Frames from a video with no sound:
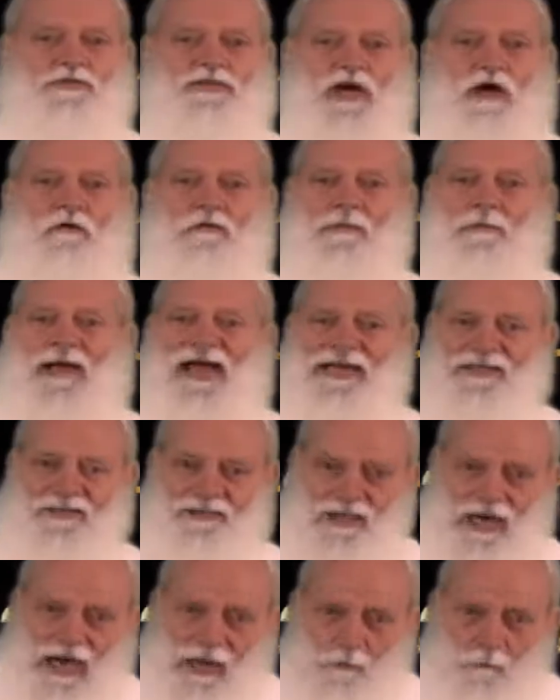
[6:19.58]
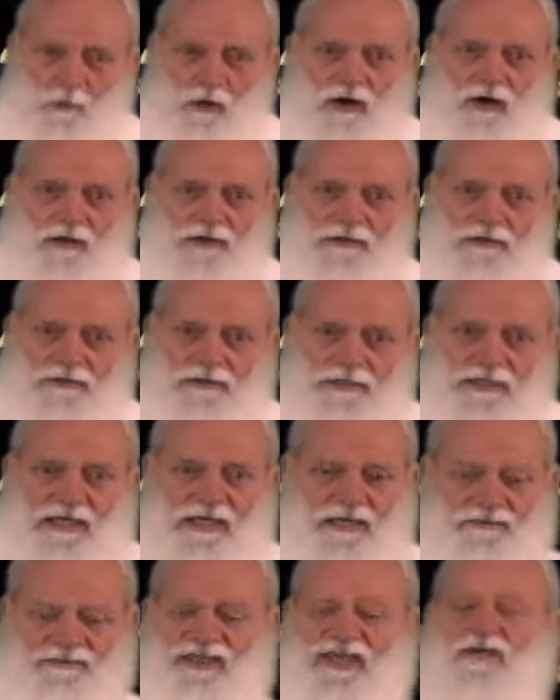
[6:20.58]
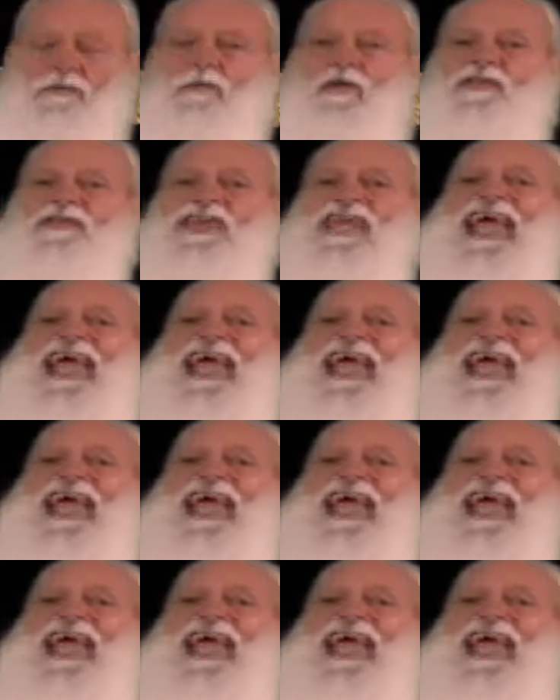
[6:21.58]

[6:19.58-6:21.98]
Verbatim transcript: he was talking about Yahweh. Then when